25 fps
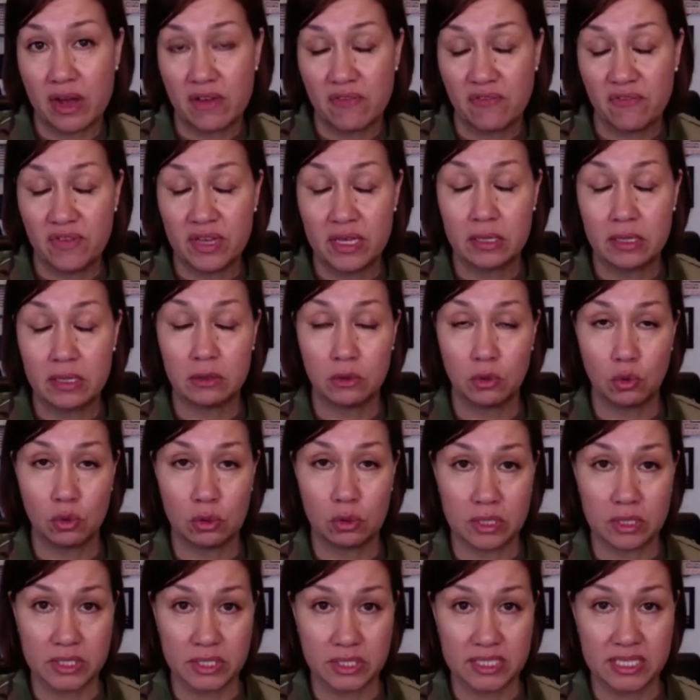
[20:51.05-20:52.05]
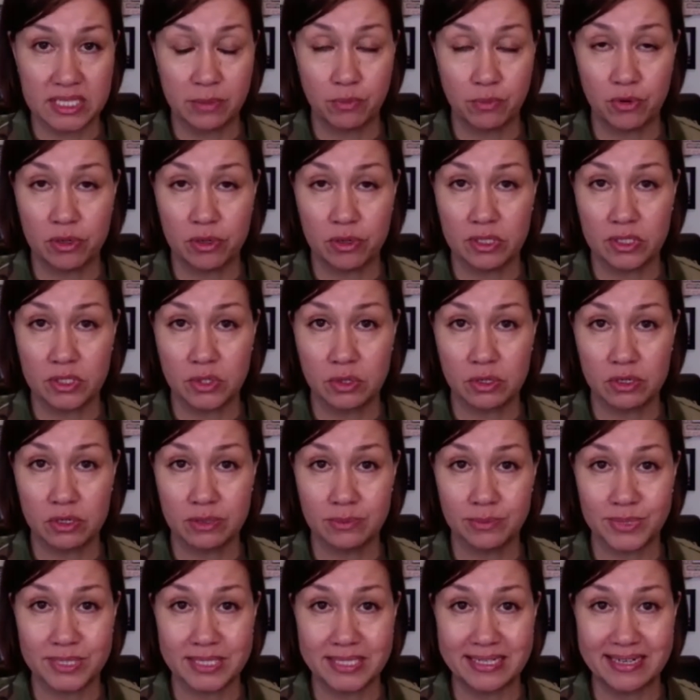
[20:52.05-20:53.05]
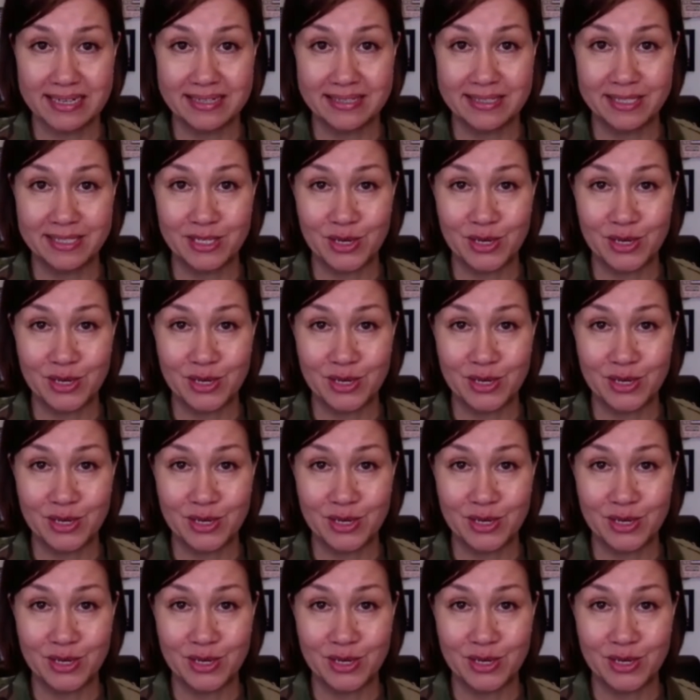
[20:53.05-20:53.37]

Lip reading: feel or a temporary circumstance.